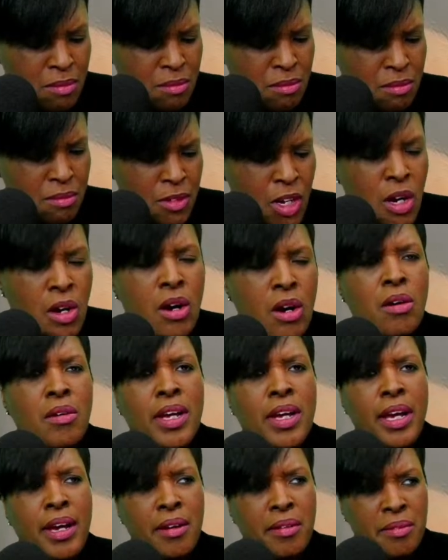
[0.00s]
Oh
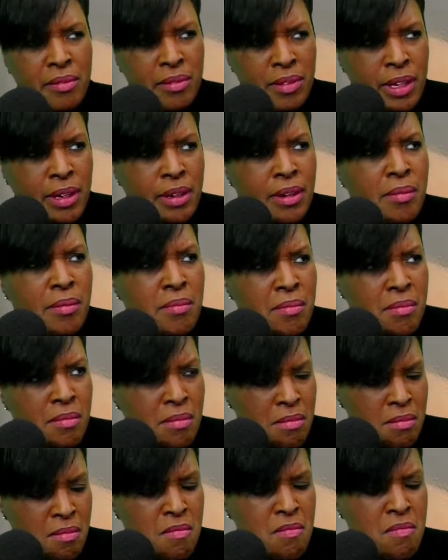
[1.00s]
yeah, yeah.
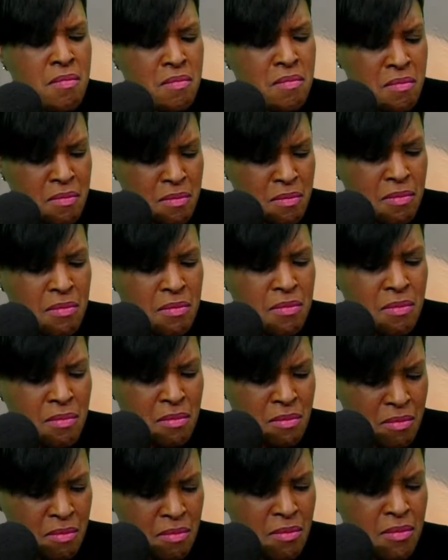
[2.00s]
Mhm,
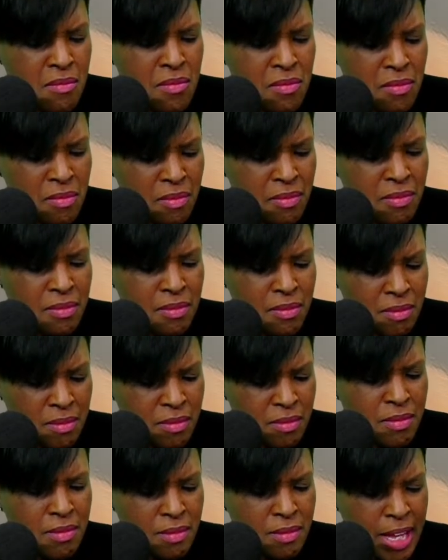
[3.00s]
mhm.
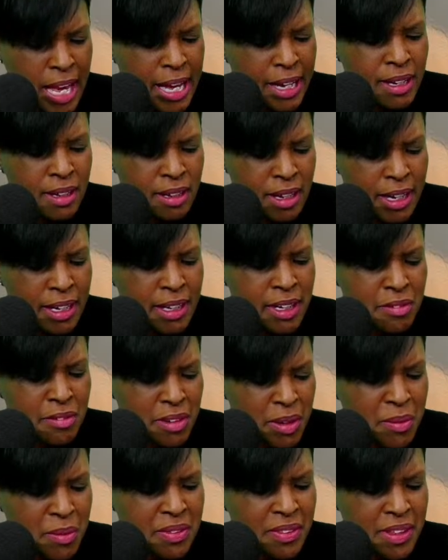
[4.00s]
I can agree
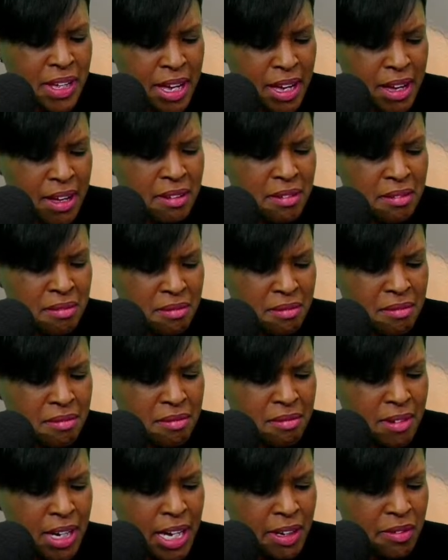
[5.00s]
with that.
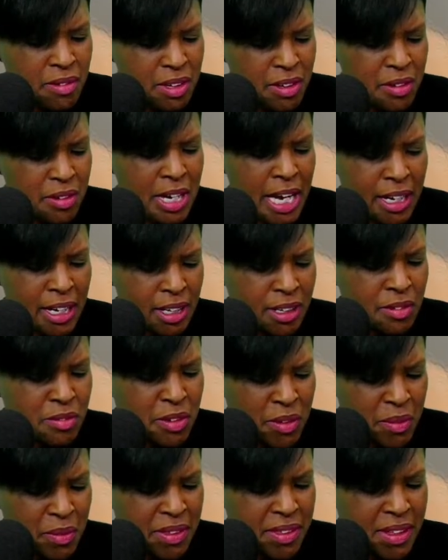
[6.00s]
I can
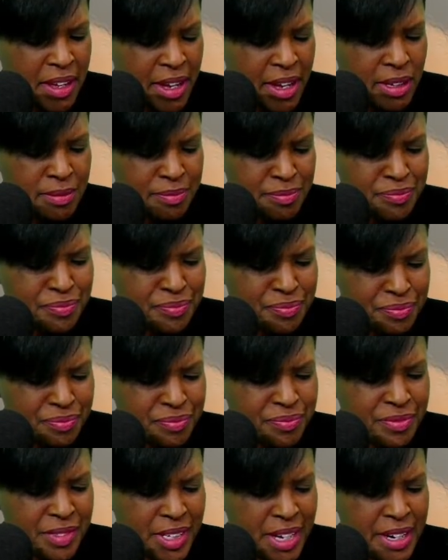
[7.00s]
agree with that.
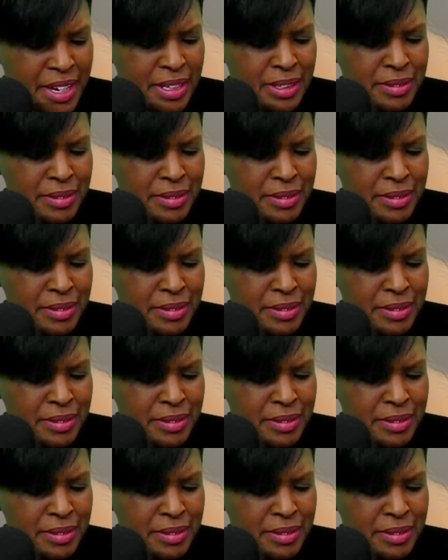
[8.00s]
Yeah.